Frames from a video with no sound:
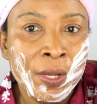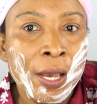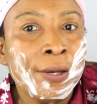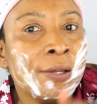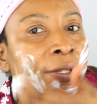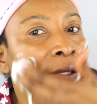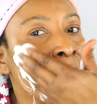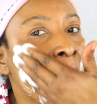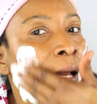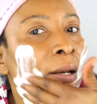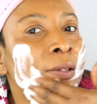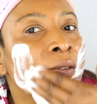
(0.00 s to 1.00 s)
And the
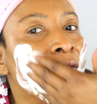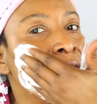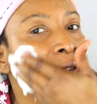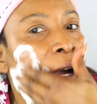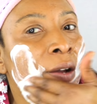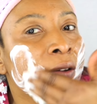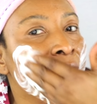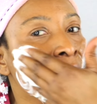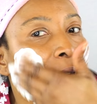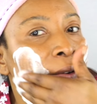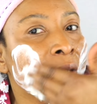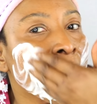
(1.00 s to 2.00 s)
smell is very,
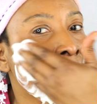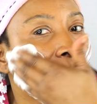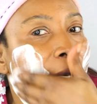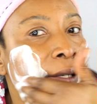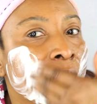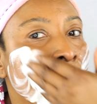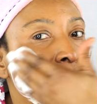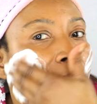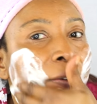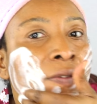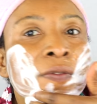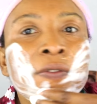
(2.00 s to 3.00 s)
very nice,
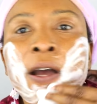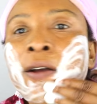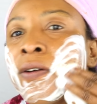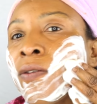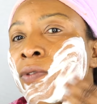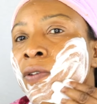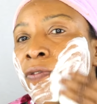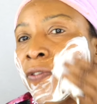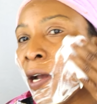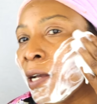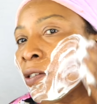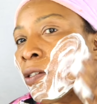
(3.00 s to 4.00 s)
very
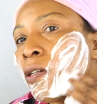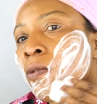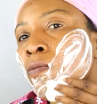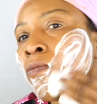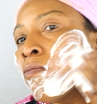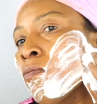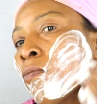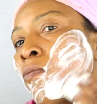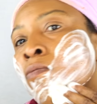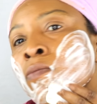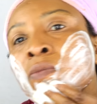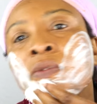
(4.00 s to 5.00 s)
refreshing.
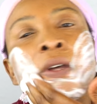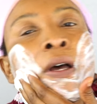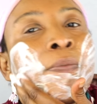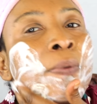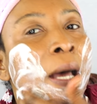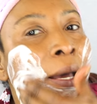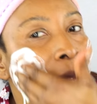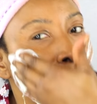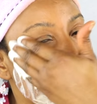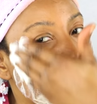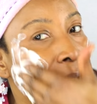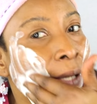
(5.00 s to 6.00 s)
So apply the
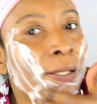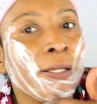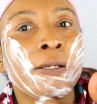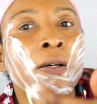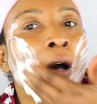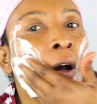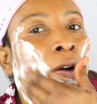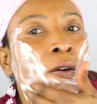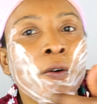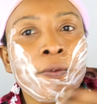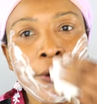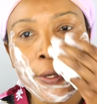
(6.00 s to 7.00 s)
mask all
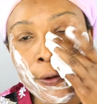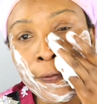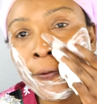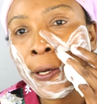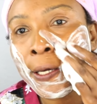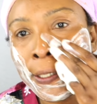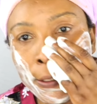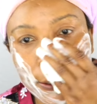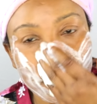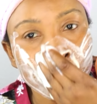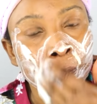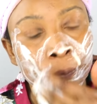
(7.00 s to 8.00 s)
over your face.